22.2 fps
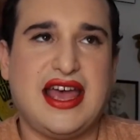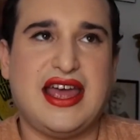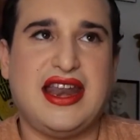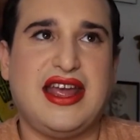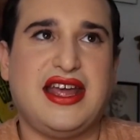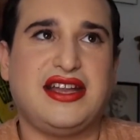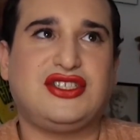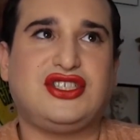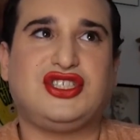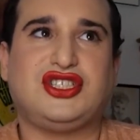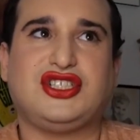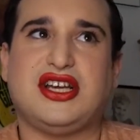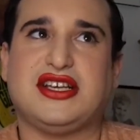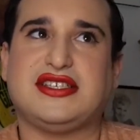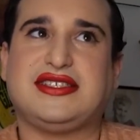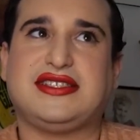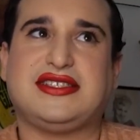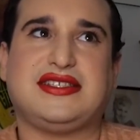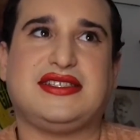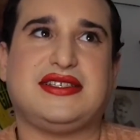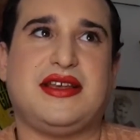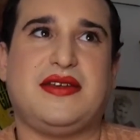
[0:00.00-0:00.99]
and it
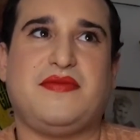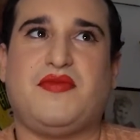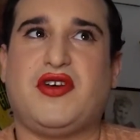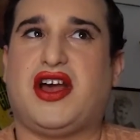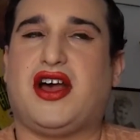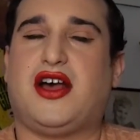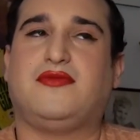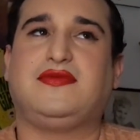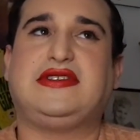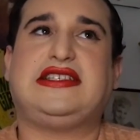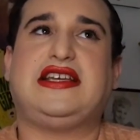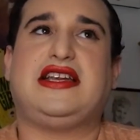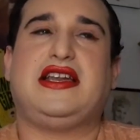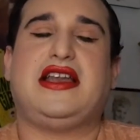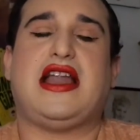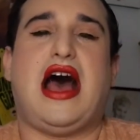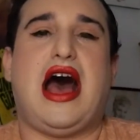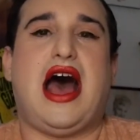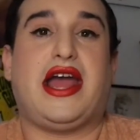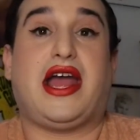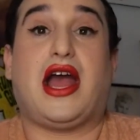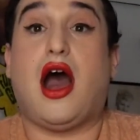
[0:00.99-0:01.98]
just becomes
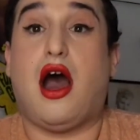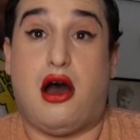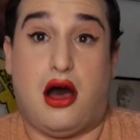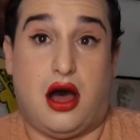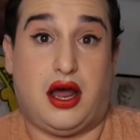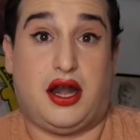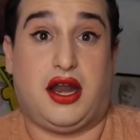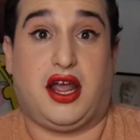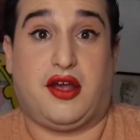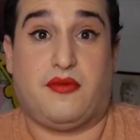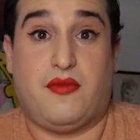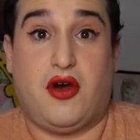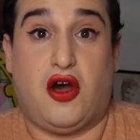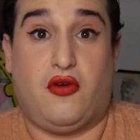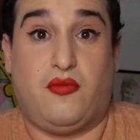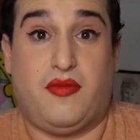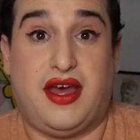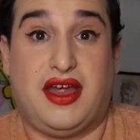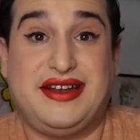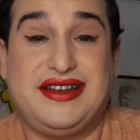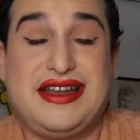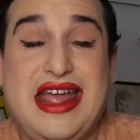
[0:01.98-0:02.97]
an iconic
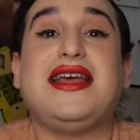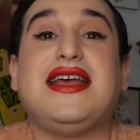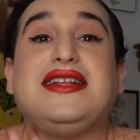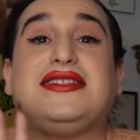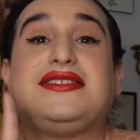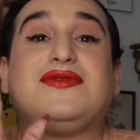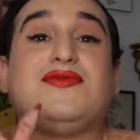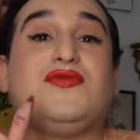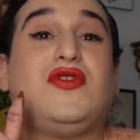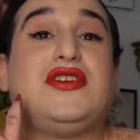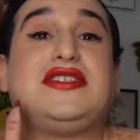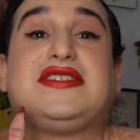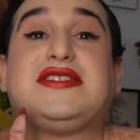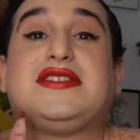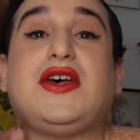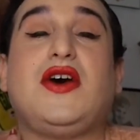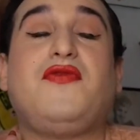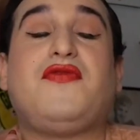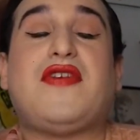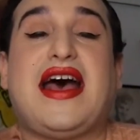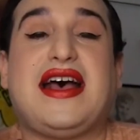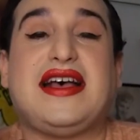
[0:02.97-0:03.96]
moment. It's what's
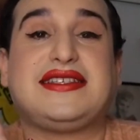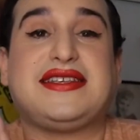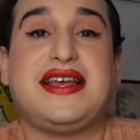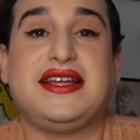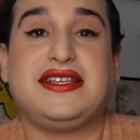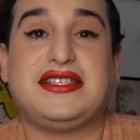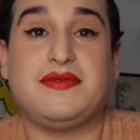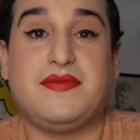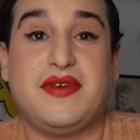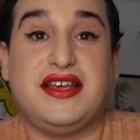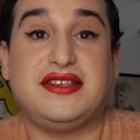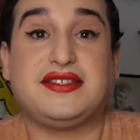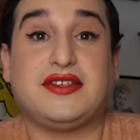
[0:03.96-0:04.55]
so fascinating to me.